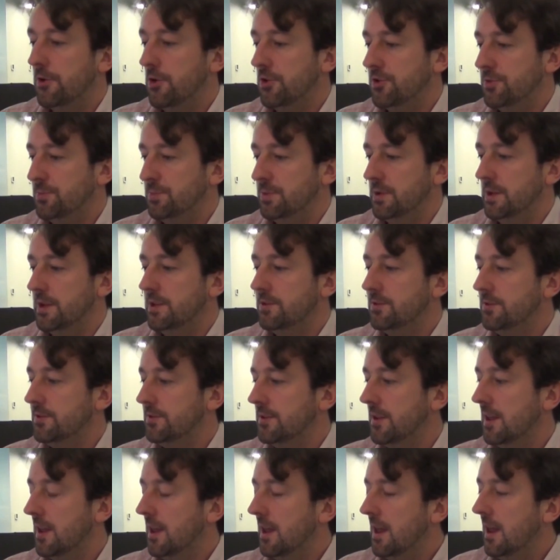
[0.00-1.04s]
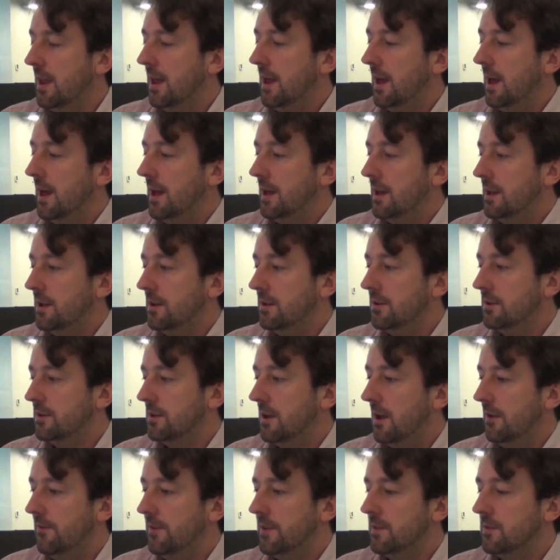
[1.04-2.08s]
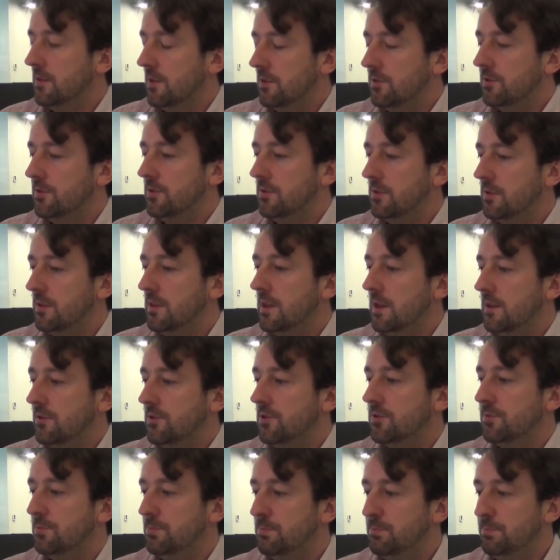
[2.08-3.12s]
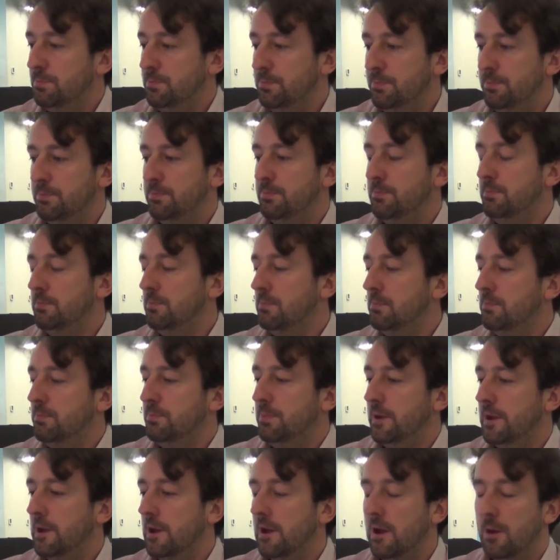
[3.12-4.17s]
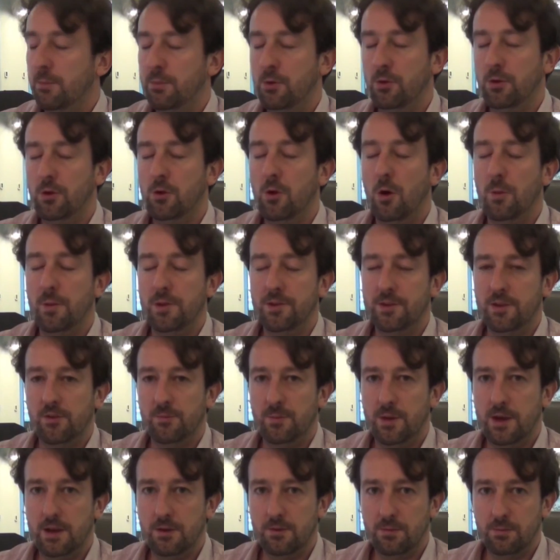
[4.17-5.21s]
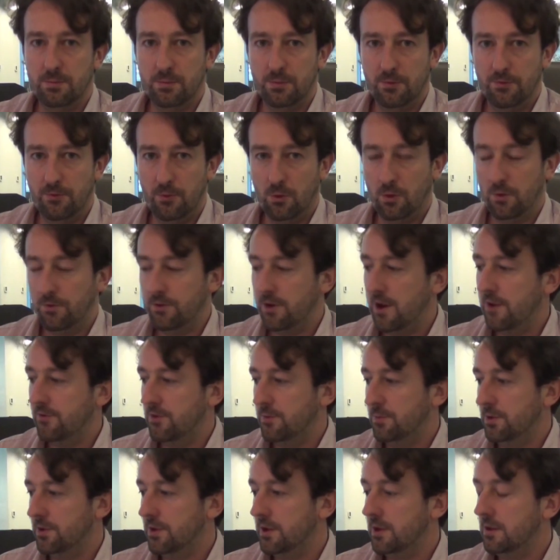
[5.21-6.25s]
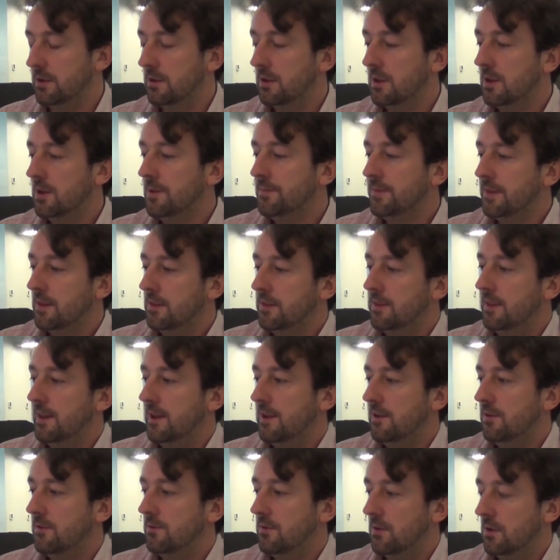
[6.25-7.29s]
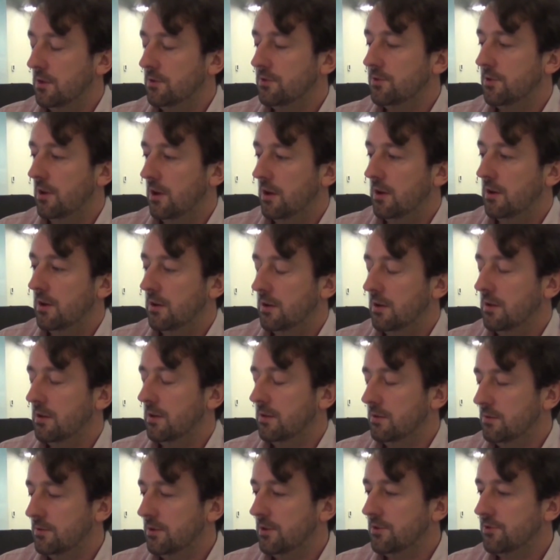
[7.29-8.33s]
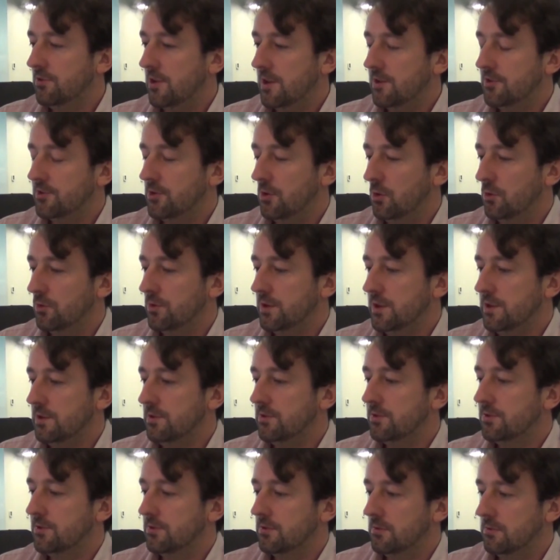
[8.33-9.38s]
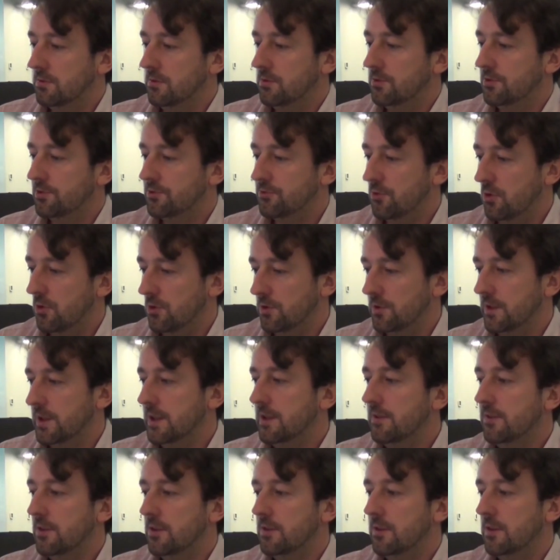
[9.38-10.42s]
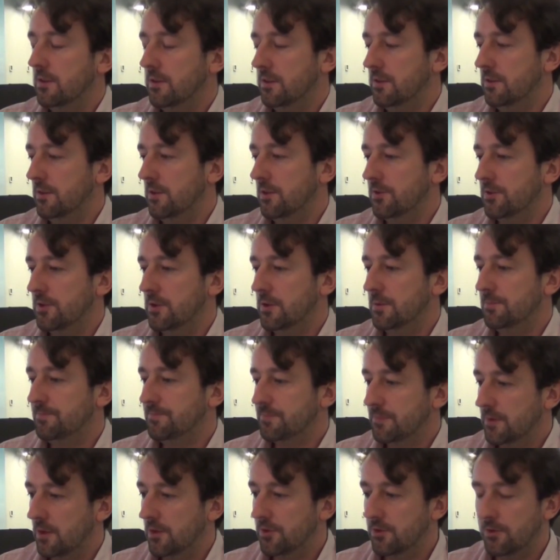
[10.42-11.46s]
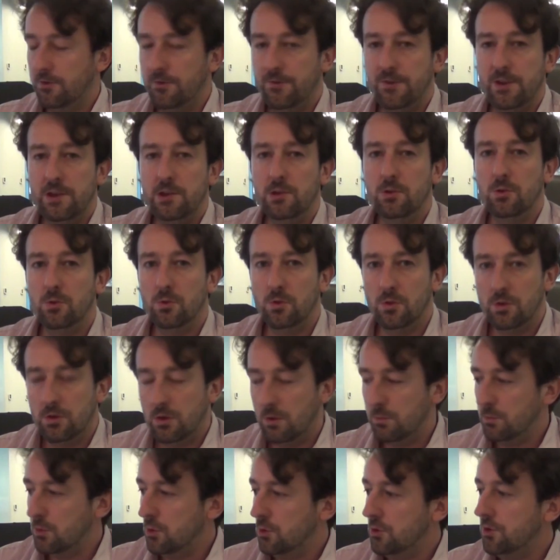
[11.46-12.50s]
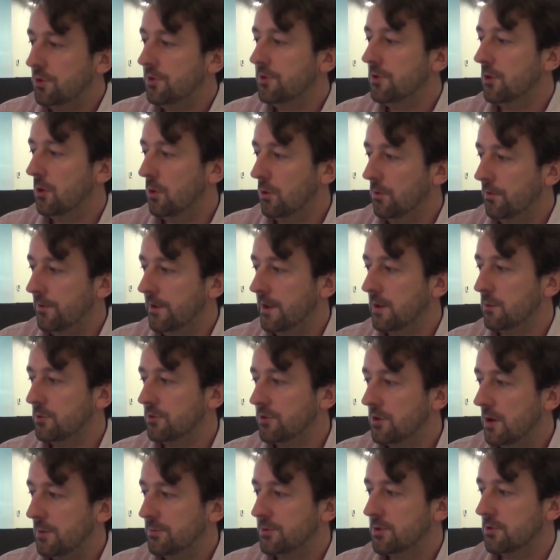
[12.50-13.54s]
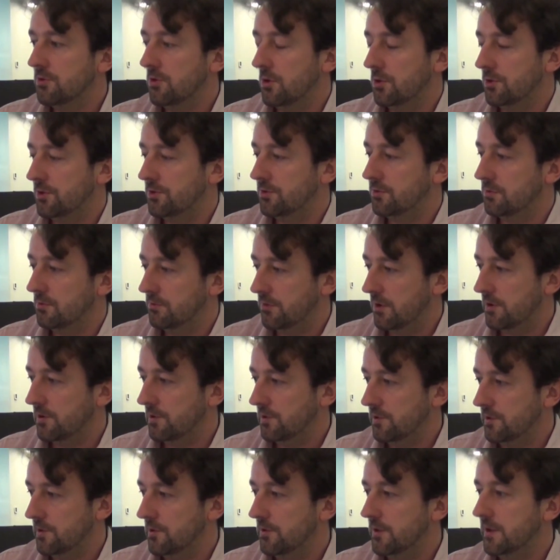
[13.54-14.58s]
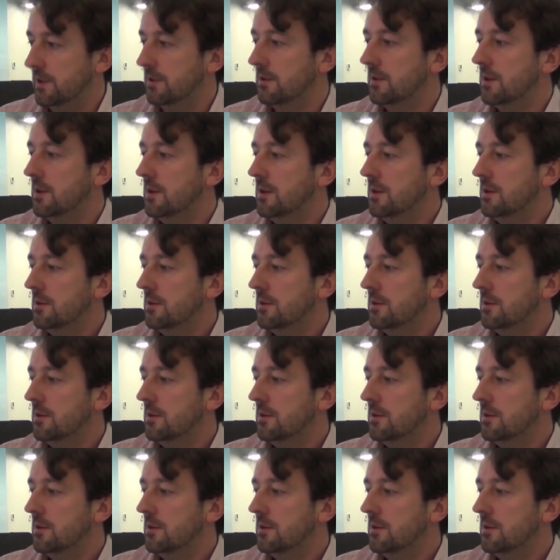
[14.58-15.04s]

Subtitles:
first place, and I think they're just picking up all the comments I've made before for everybody. They've addressed all these strongly, in that there's a feel, a mood to the whole thing, which comes across very clearly.